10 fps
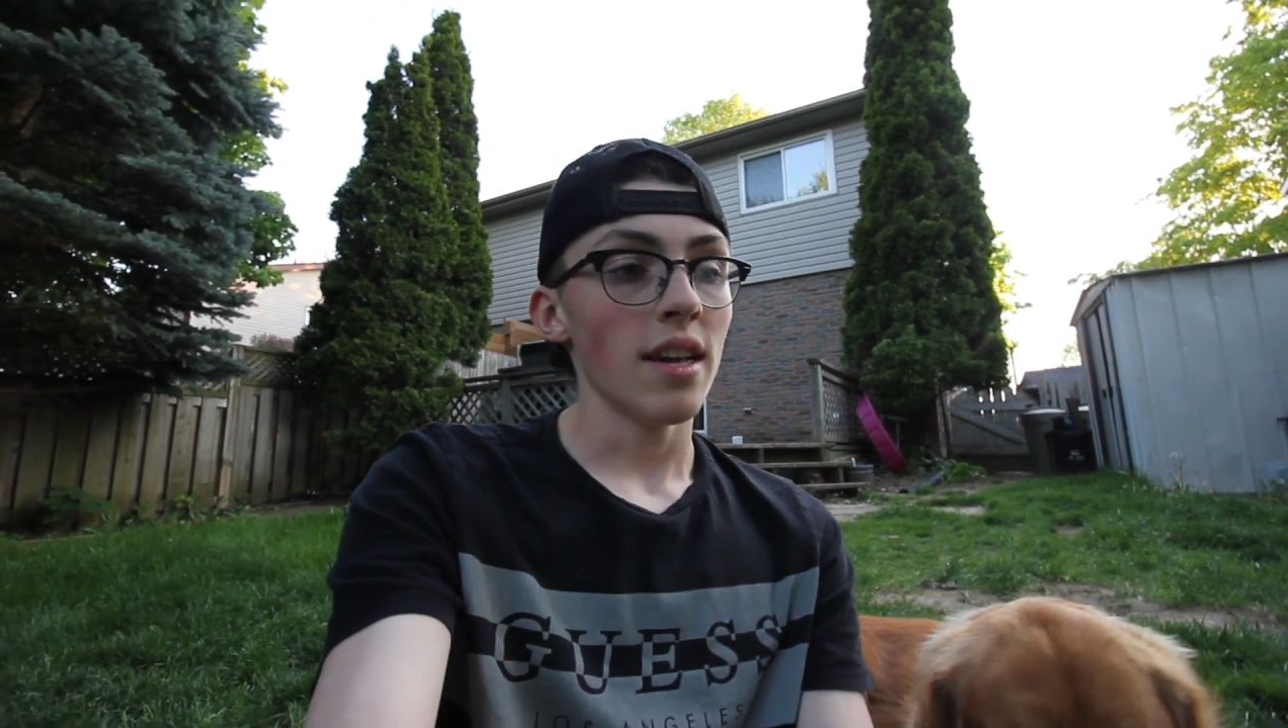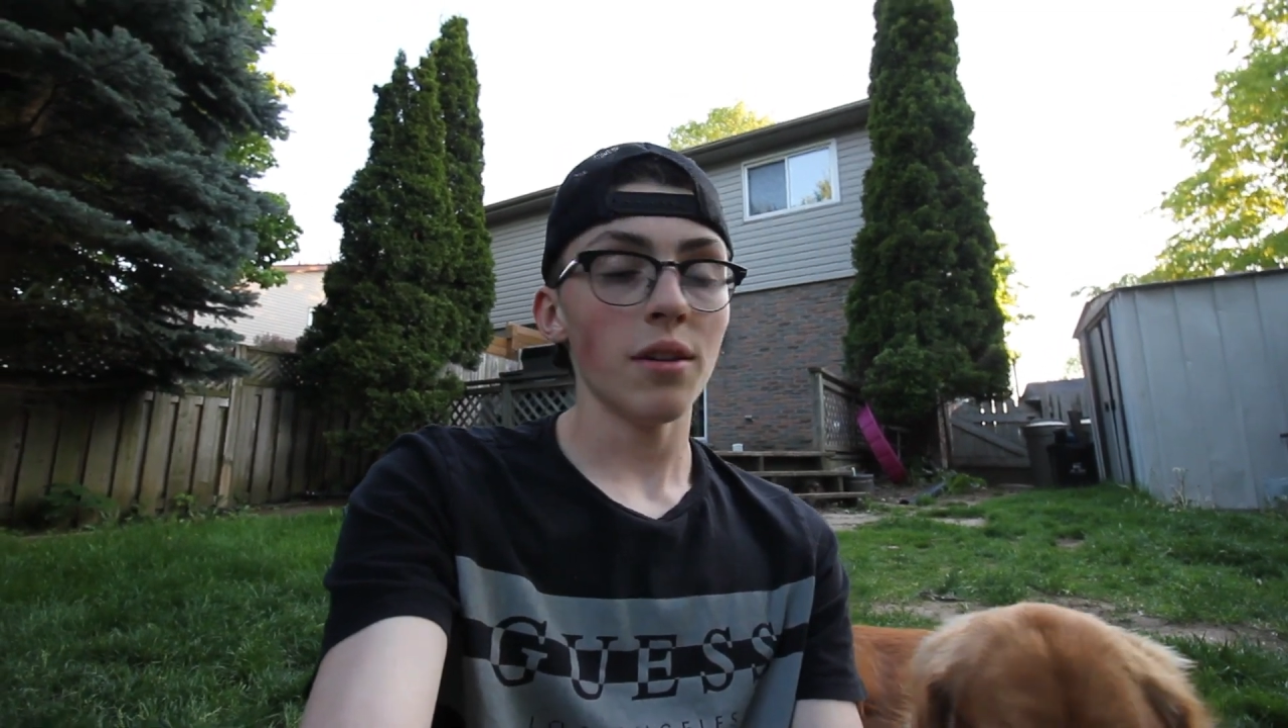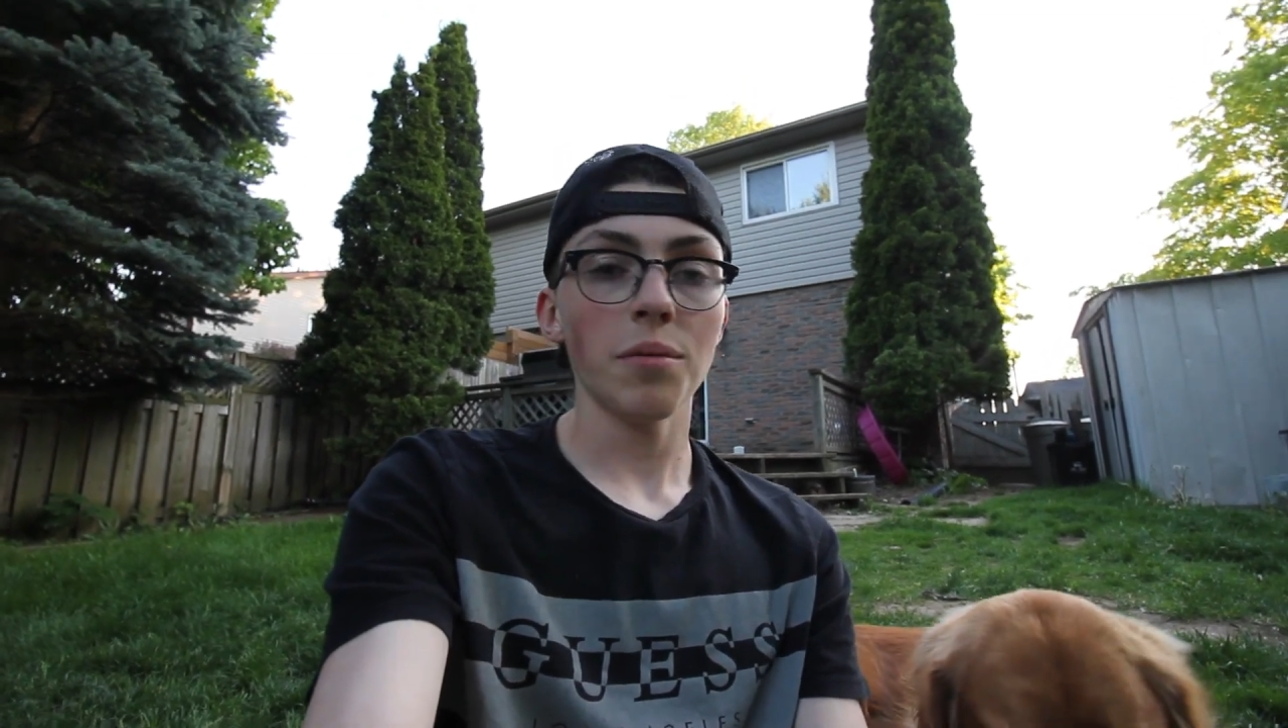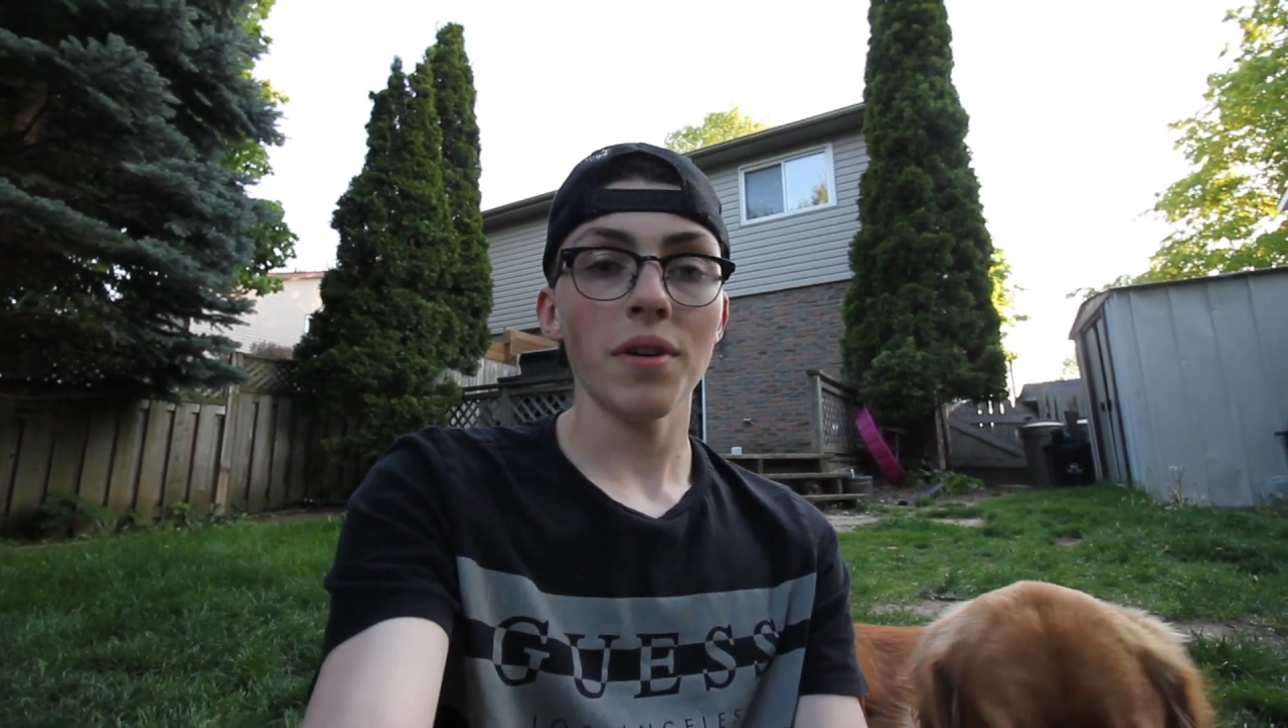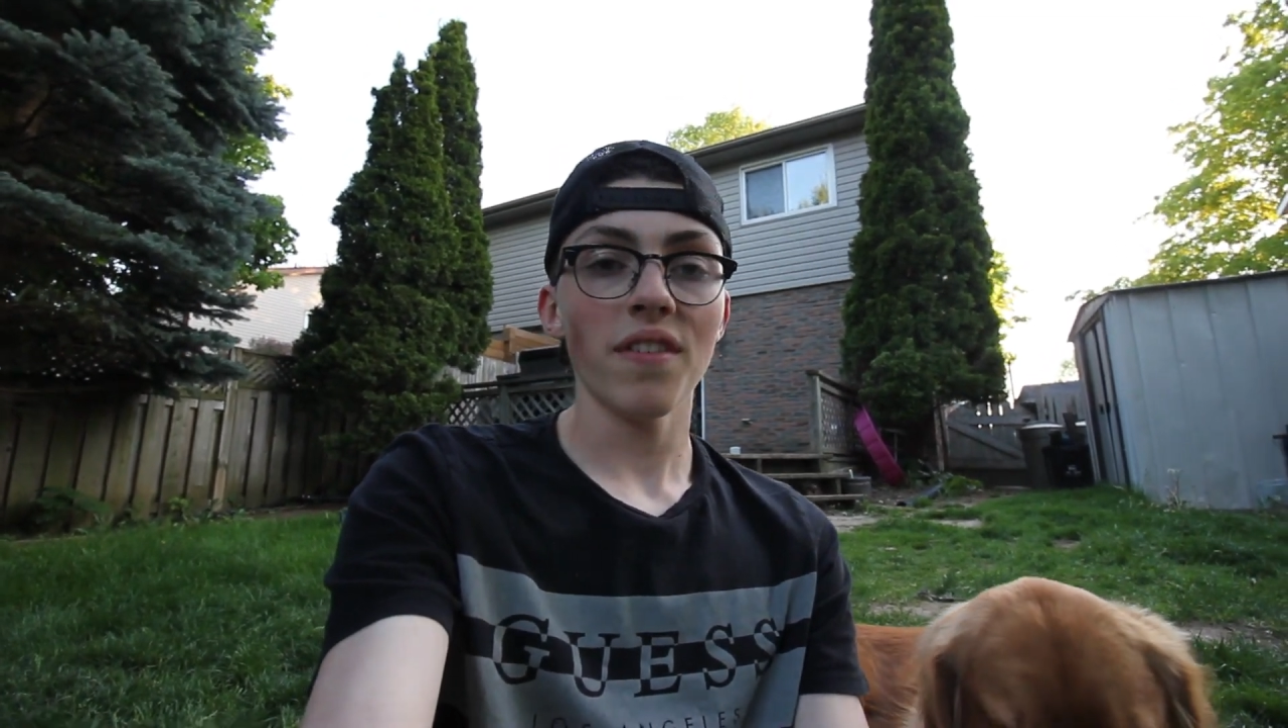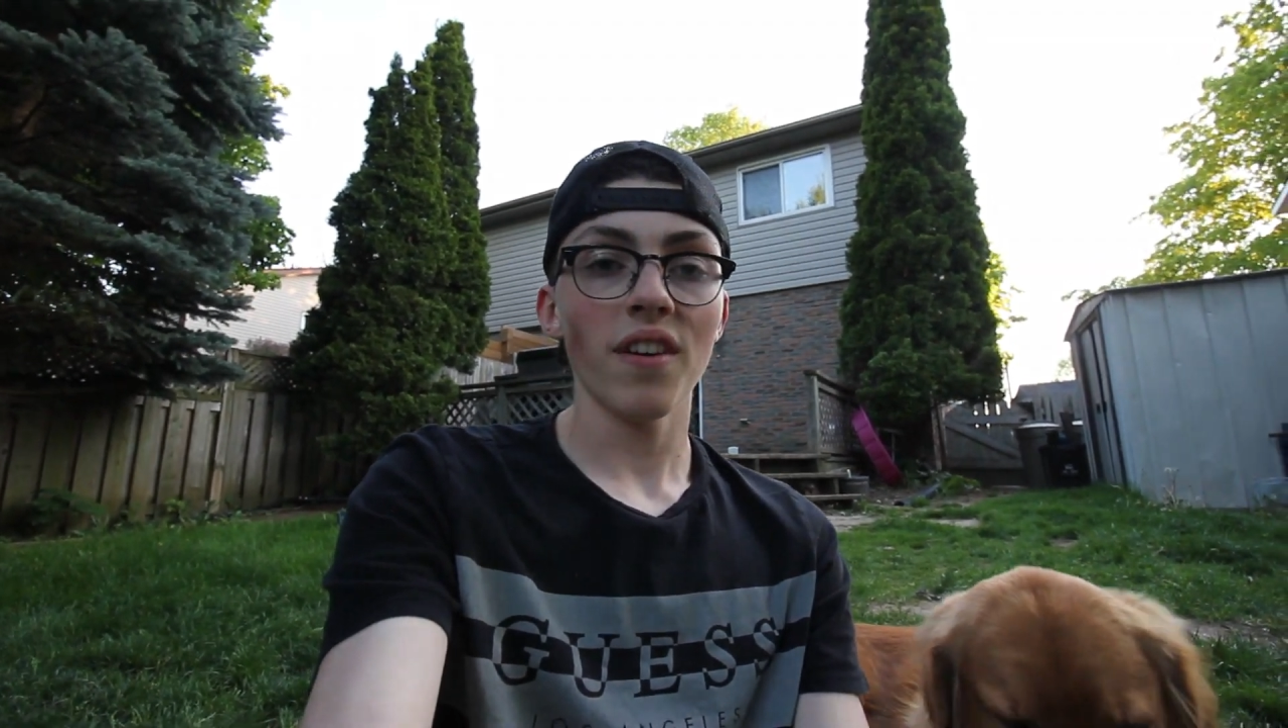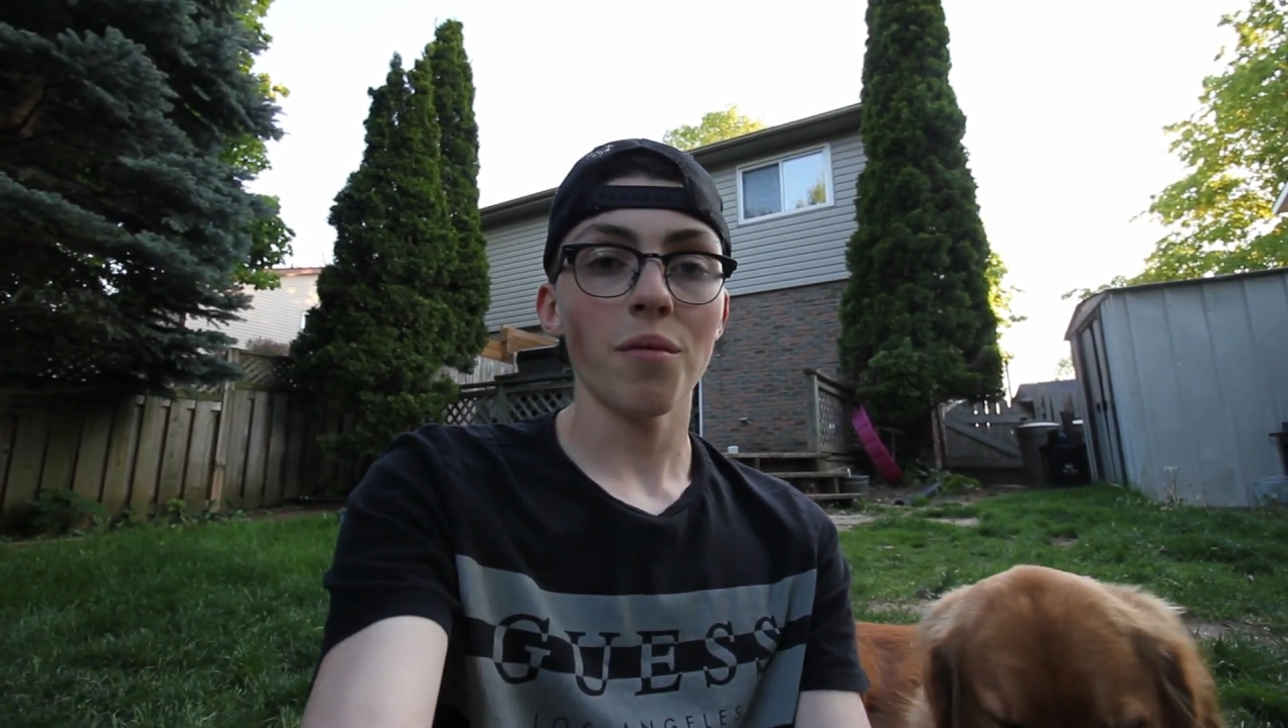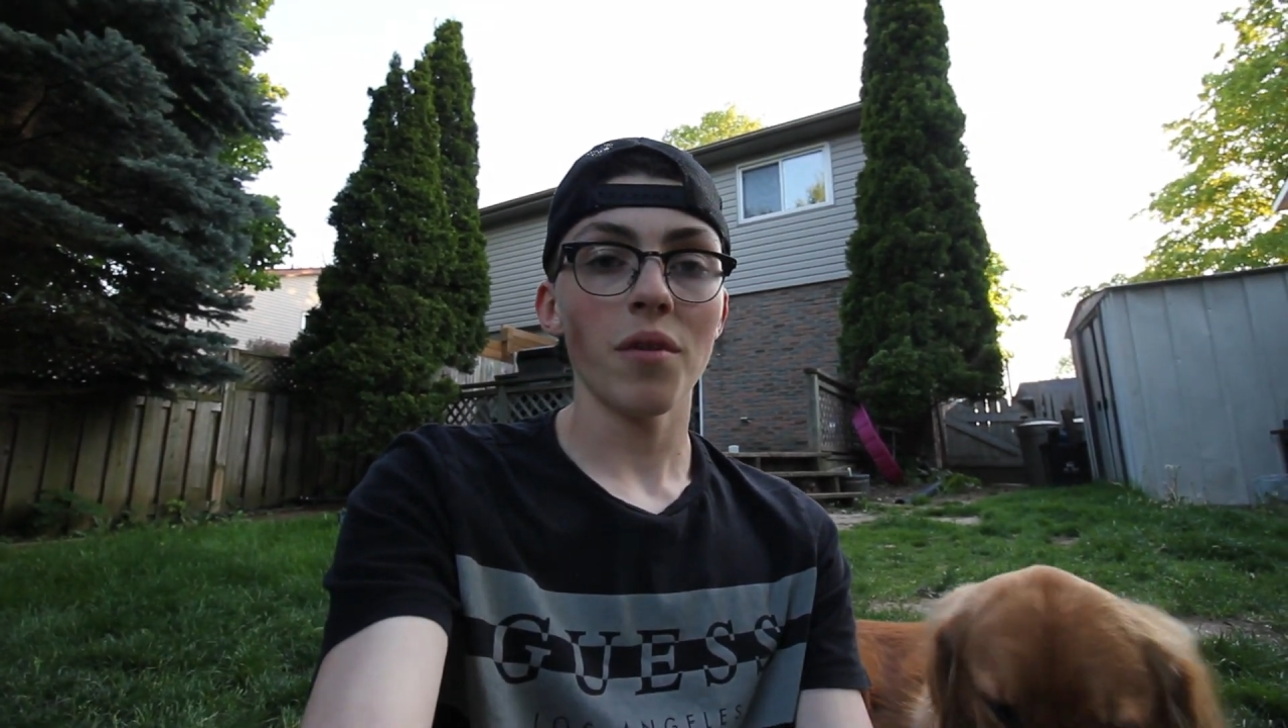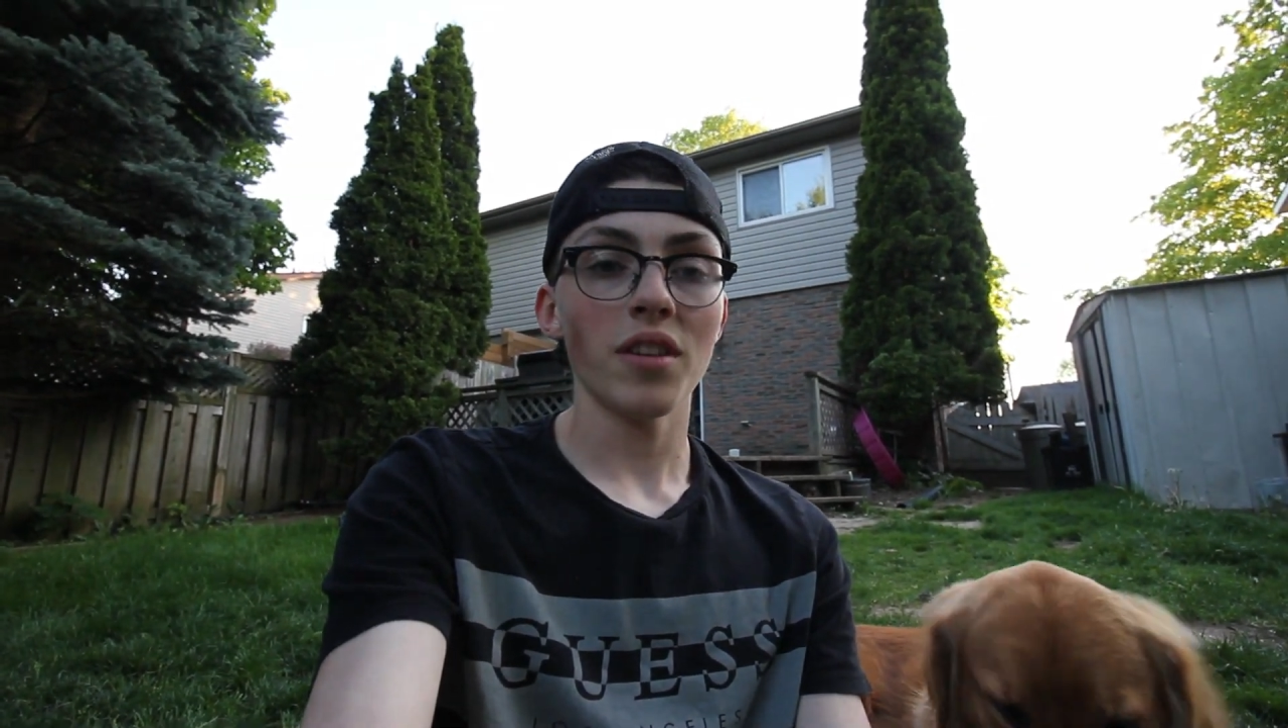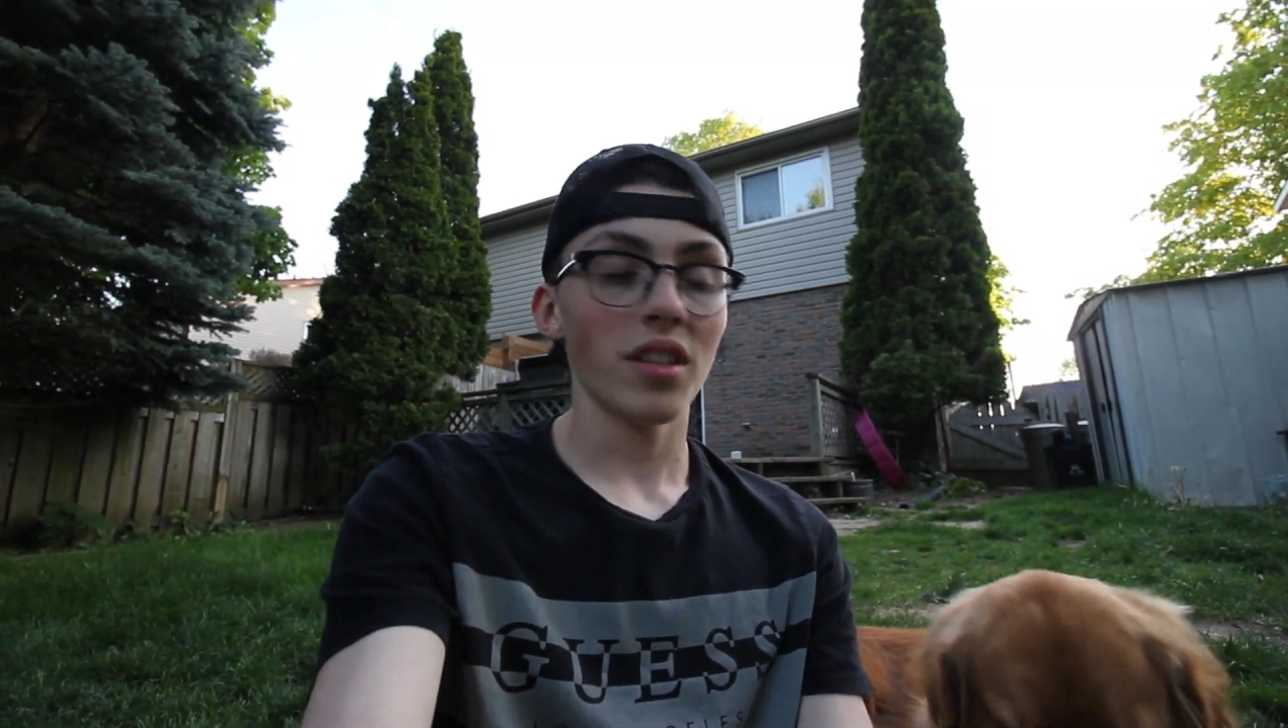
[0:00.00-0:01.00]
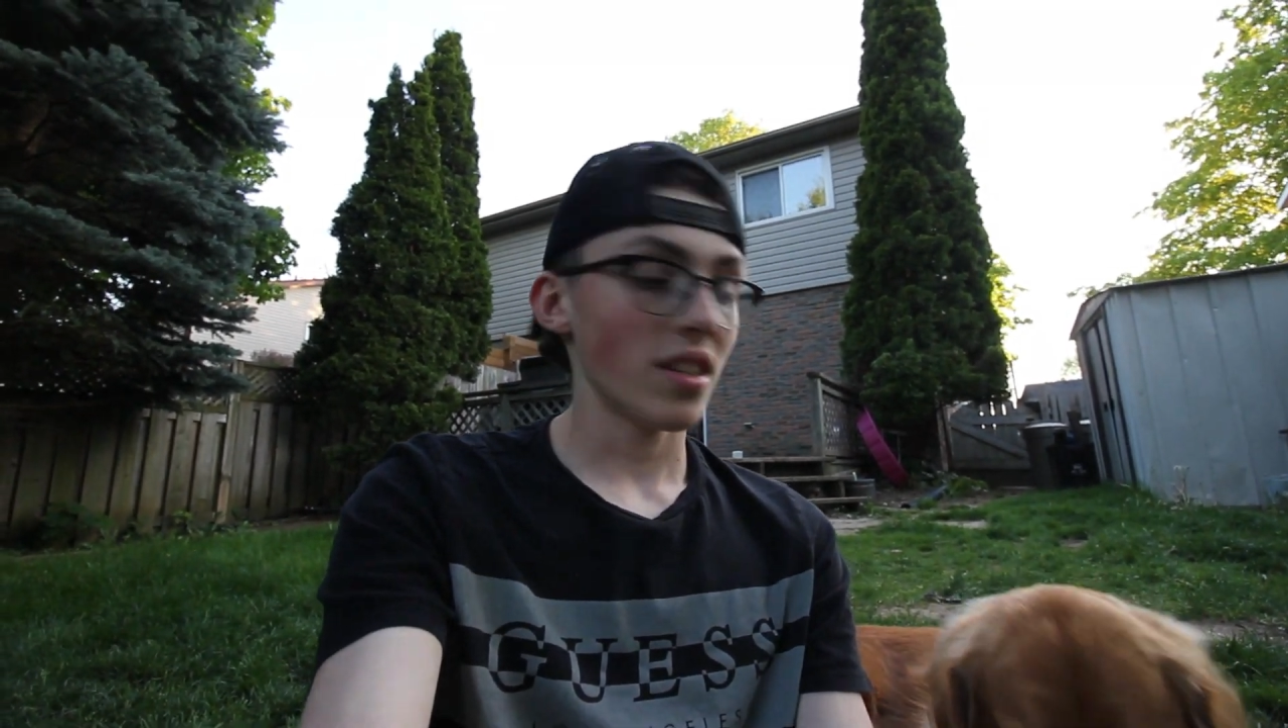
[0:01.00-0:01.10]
It was a pretty fun one,